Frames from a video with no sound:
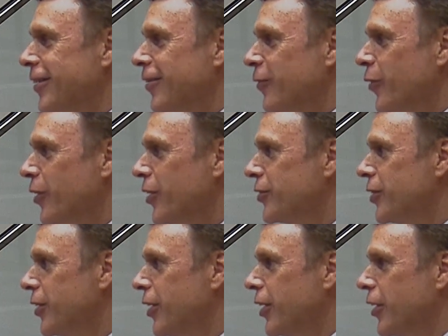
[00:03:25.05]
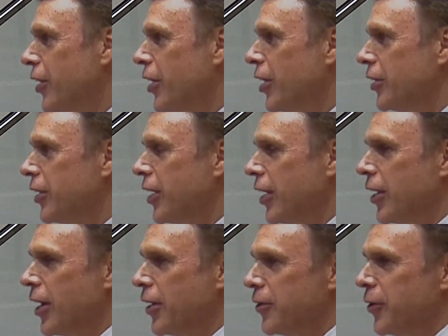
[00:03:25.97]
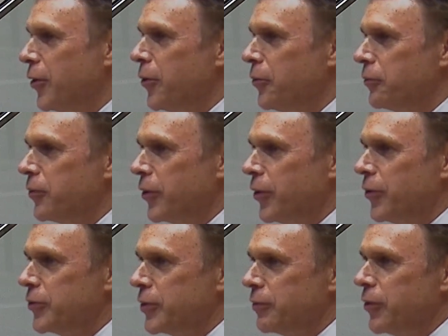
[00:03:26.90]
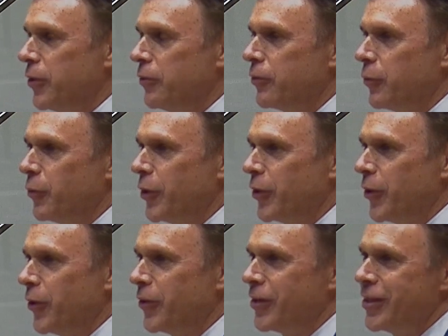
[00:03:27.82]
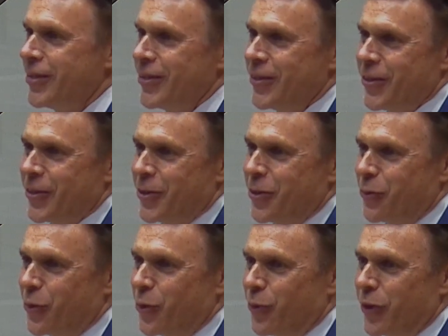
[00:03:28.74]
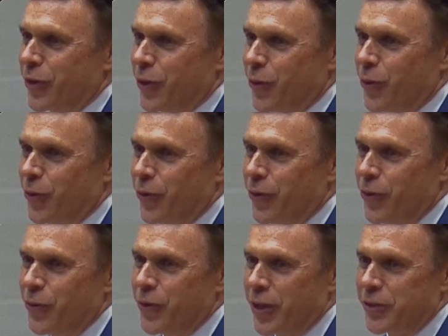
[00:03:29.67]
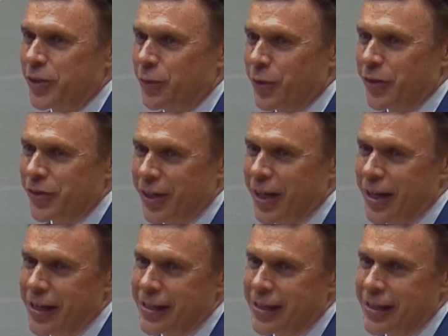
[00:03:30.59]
What is it that God cannot do, for those of you familiar with what the Old and New Testament say?